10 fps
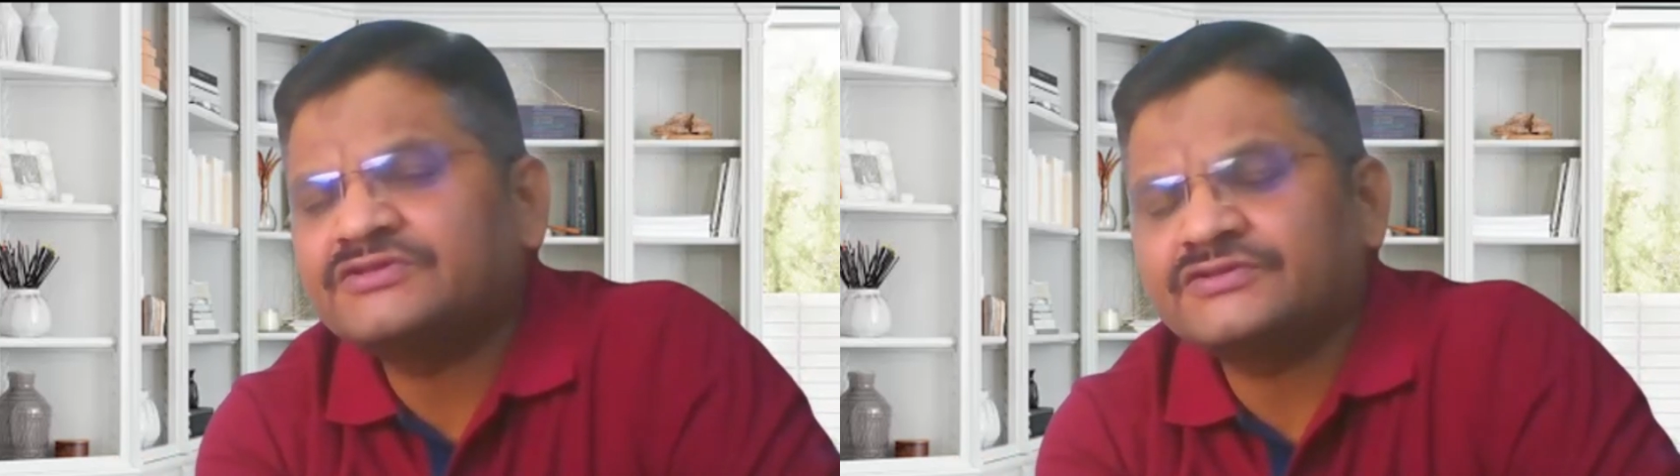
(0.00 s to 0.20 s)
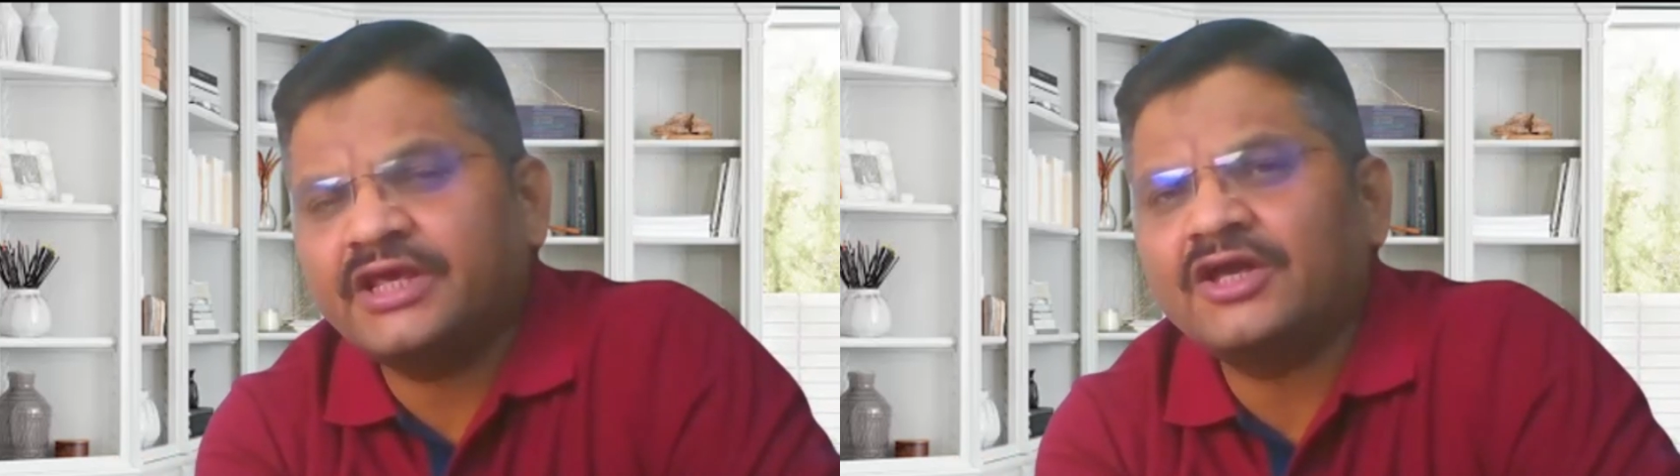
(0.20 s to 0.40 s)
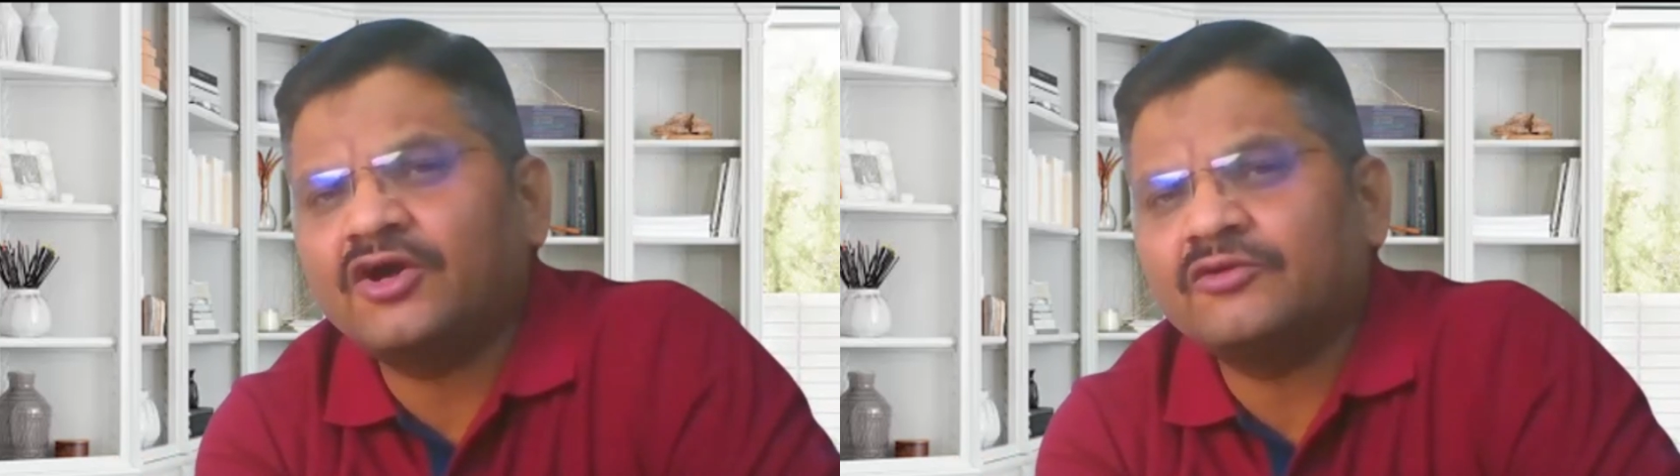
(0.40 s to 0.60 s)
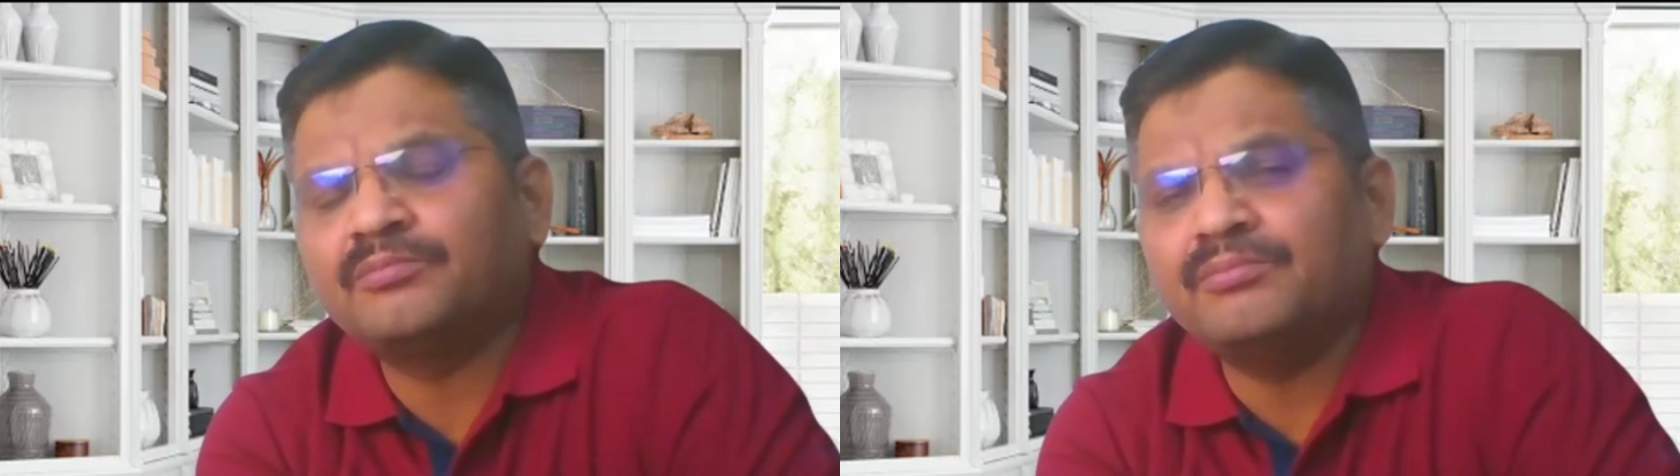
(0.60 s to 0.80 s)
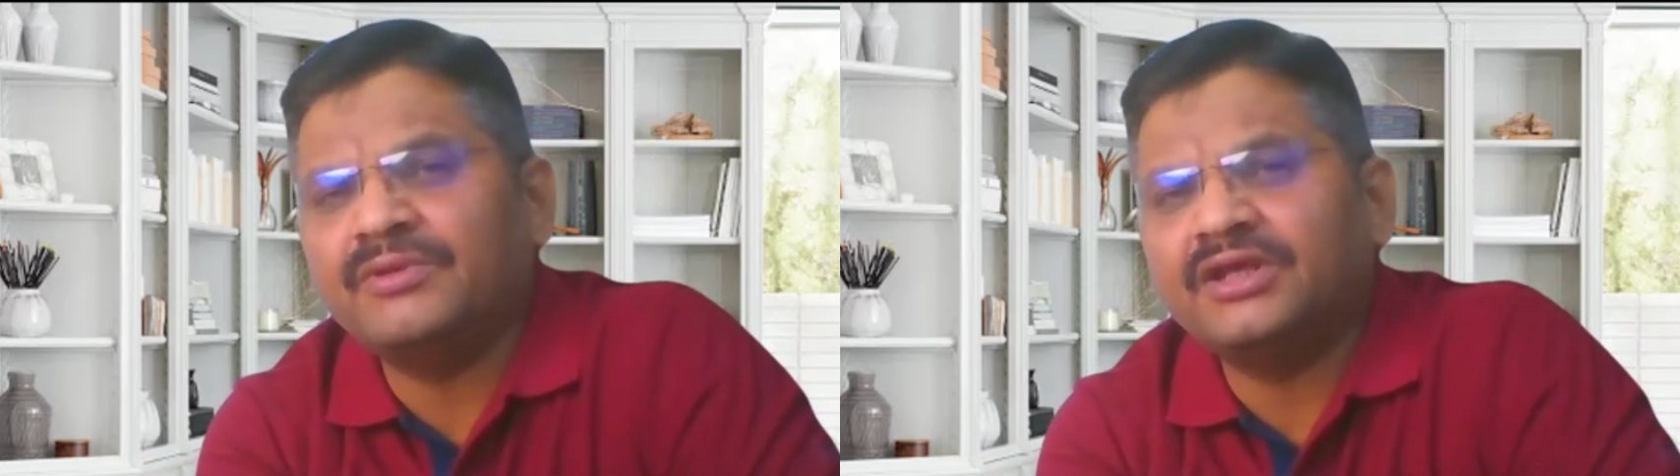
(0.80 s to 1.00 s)
sake
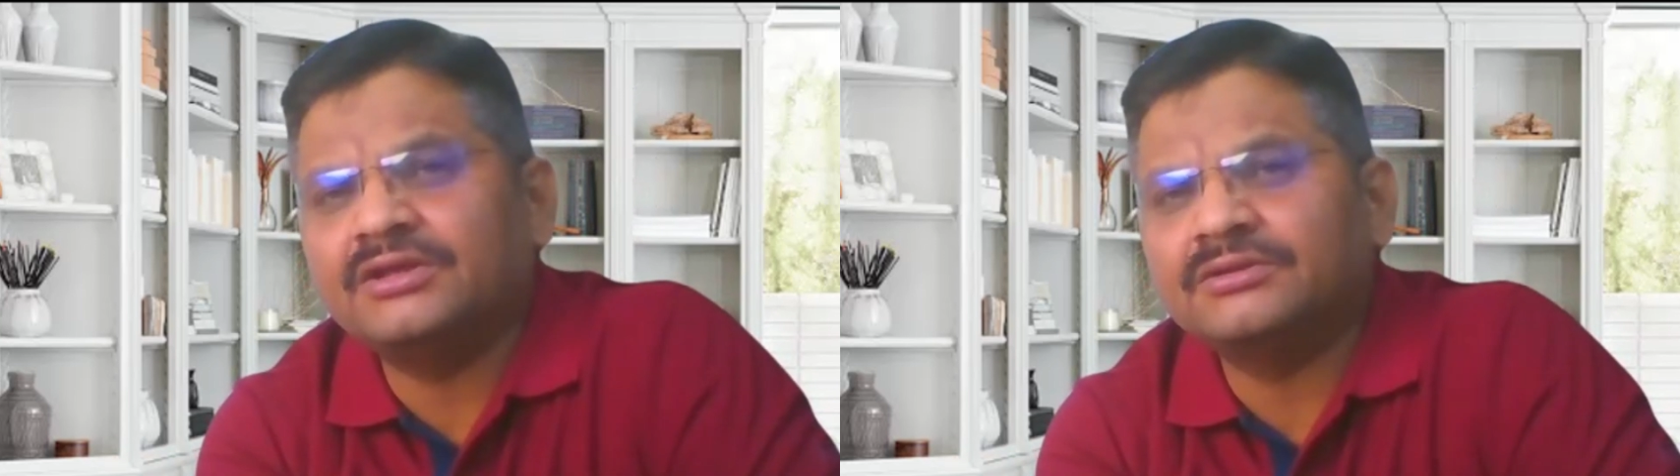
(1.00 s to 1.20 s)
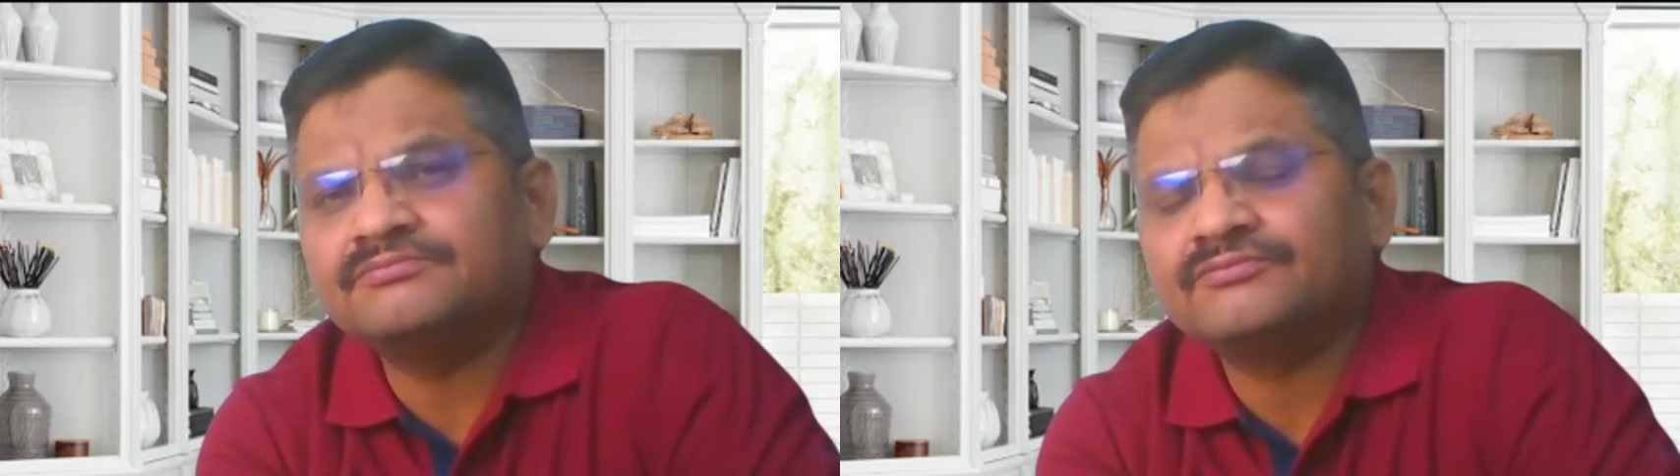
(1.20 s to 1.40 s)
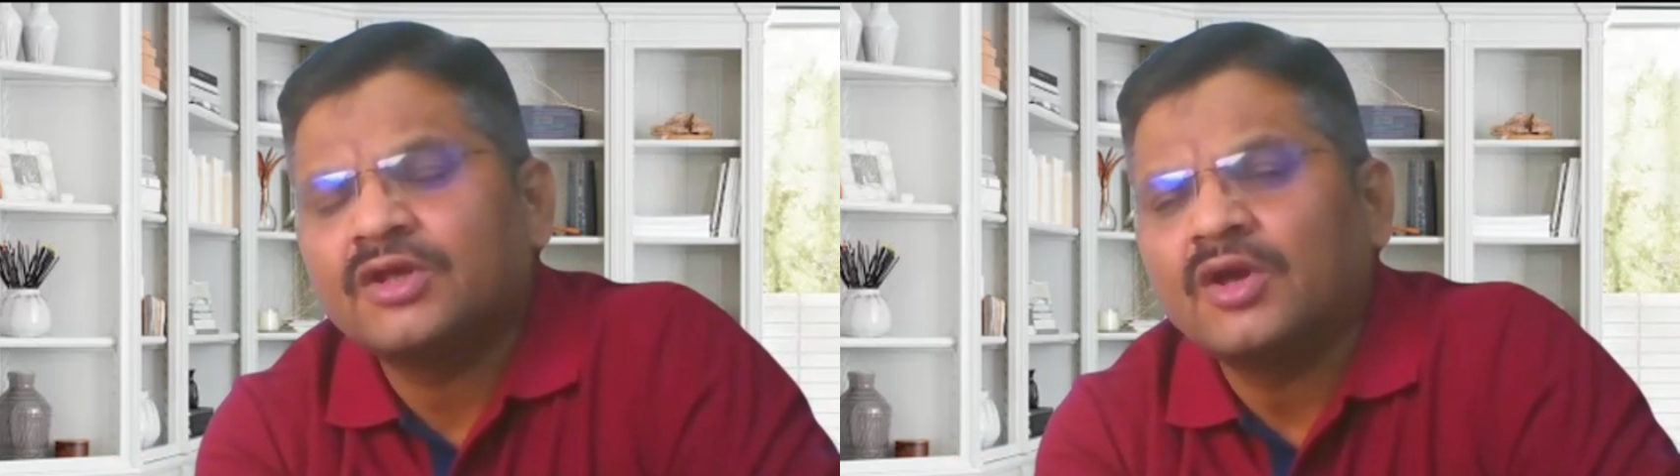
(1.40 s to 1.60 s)
of me,